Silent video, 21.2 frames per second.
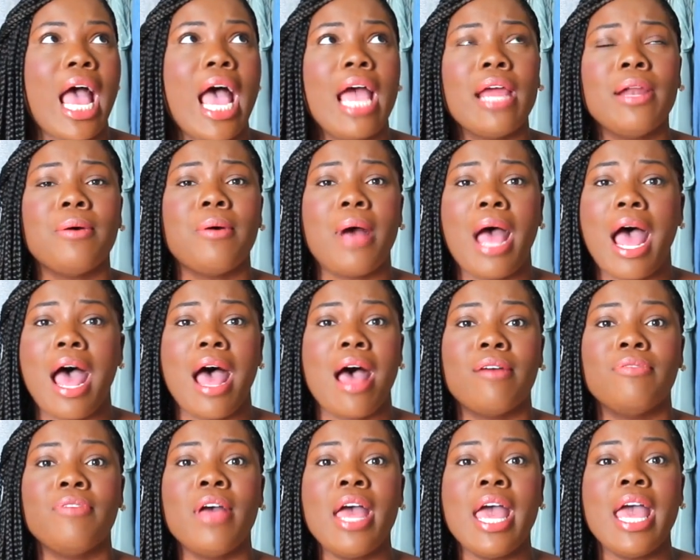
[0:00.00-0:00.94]
I don't
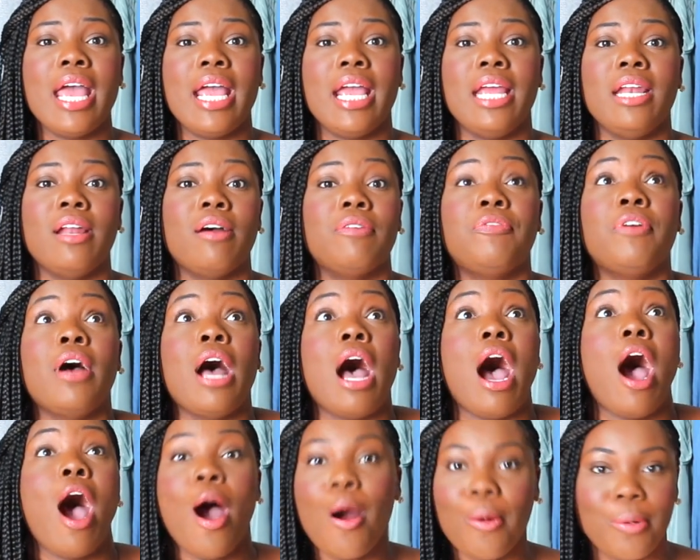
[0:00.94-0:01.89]
have enough
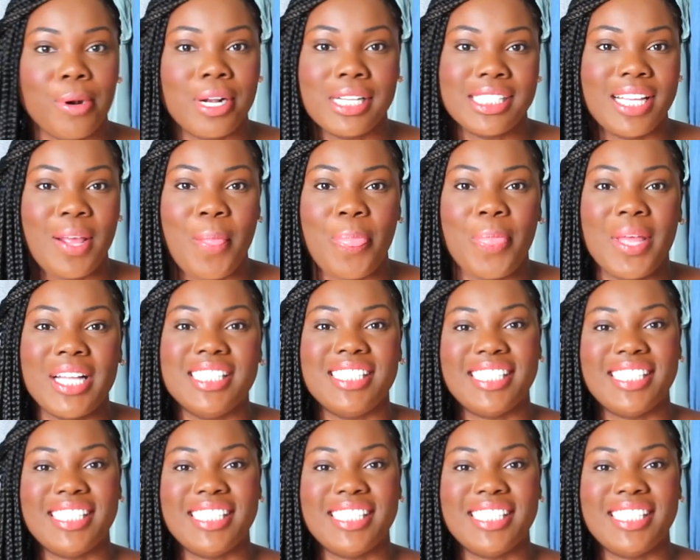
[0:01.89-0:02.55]
hours in the